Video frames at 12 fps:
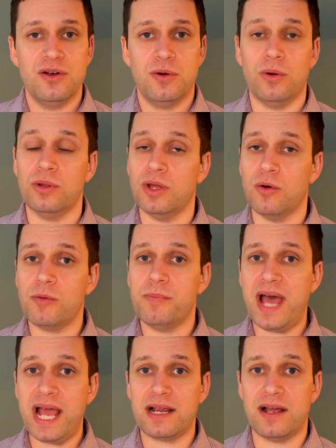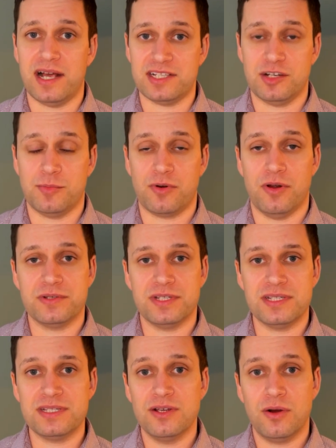or lower back
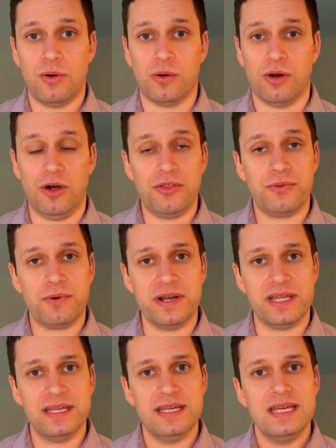osteoporosis, or all three.